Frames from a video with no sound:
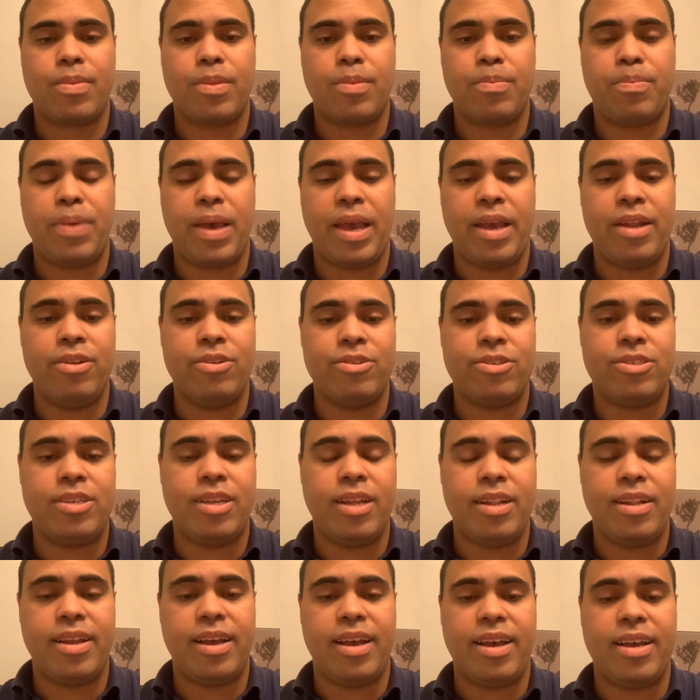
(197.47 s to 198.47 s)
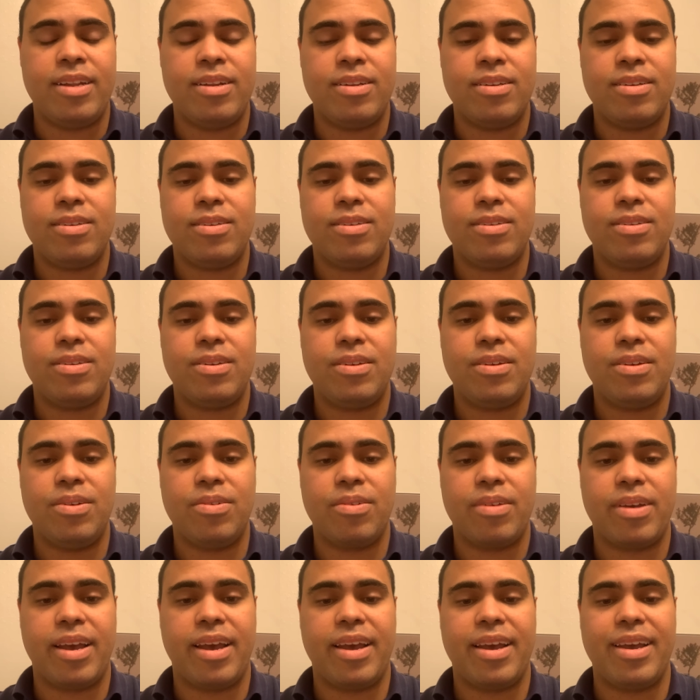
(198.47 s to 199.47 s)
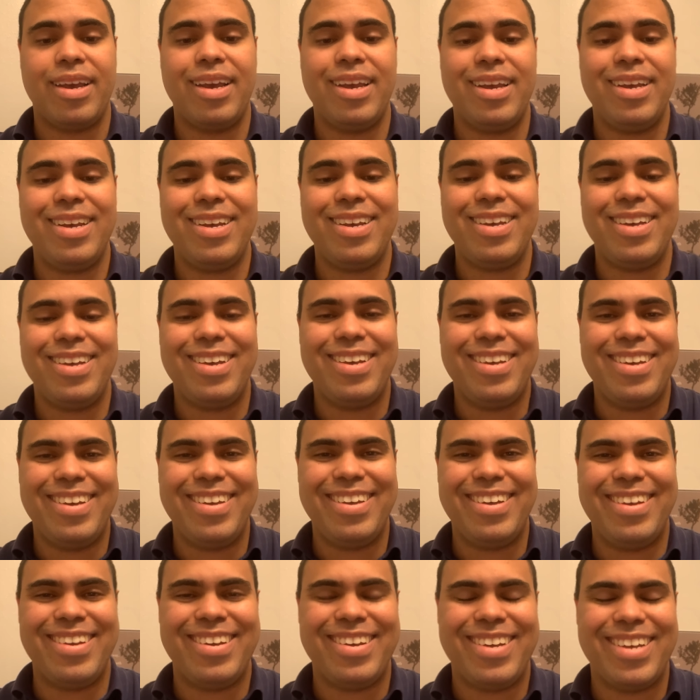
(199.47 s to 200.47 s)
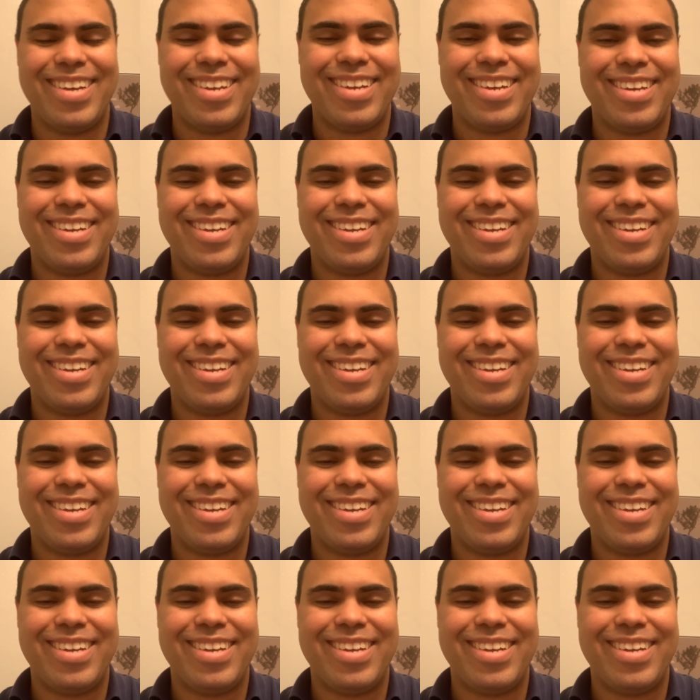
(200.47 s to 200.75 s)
paid your sin debt. Okay? the